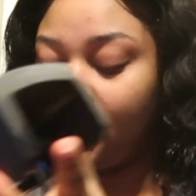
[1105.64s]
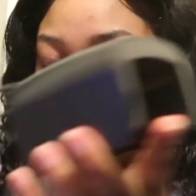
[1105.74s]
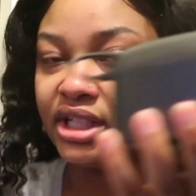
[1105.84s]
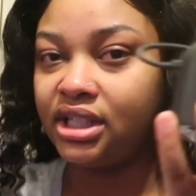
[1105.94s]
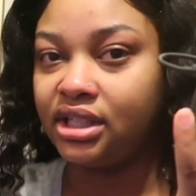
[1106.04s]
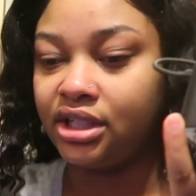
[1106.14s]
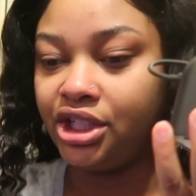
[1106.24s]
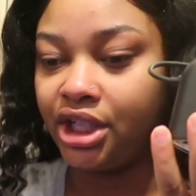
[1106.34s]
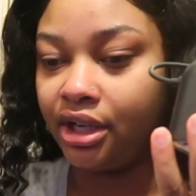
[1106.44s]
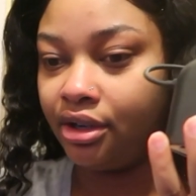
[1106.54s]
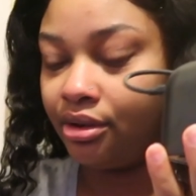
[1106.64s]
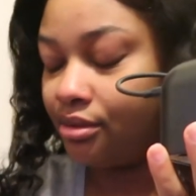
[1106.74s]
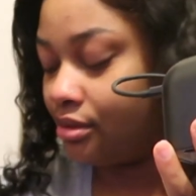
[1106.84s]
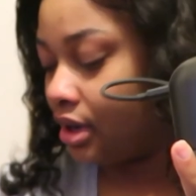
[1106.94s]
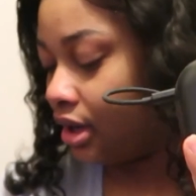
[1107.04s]
This is a
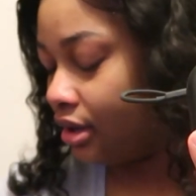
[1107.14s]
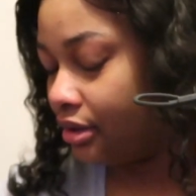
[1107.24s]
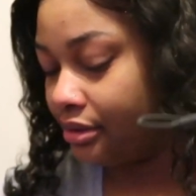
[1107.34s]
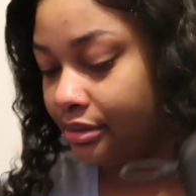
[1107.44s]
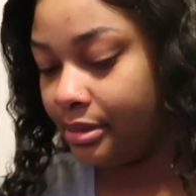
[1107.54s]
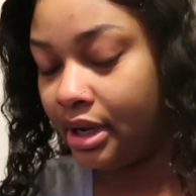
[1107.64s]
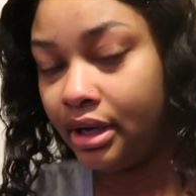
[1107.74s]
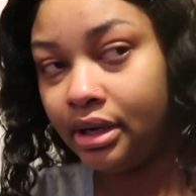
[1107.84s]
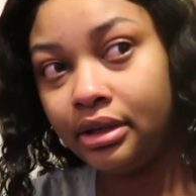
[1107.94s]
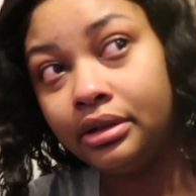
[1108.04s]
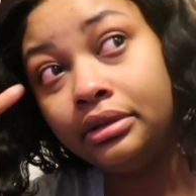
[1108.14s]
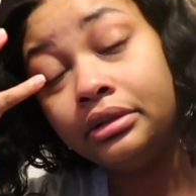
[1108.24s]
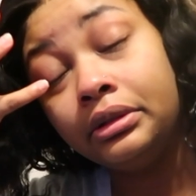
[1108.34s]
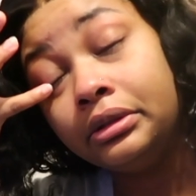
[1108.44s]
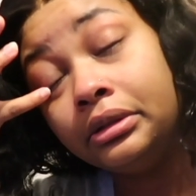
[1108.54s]
gel, little
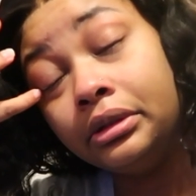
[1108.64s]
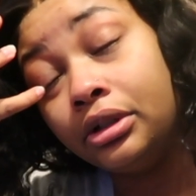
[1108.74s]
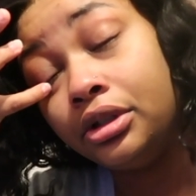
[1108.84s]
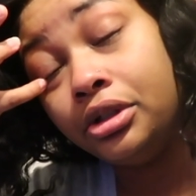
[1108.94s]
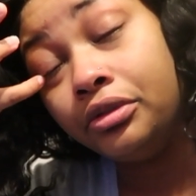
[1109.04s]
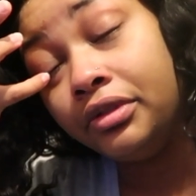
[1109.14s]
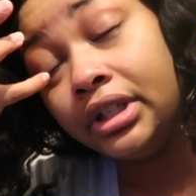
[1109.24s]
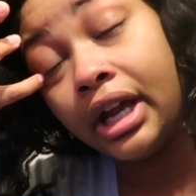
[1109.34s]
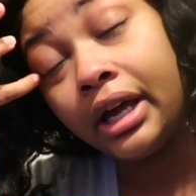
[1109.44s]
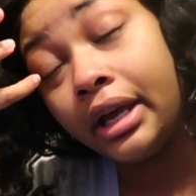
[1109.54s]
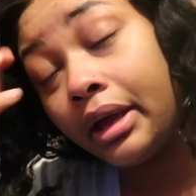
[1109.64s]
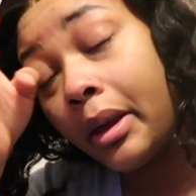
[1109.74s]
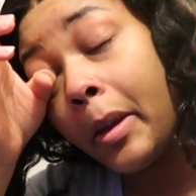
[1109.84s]
UV light.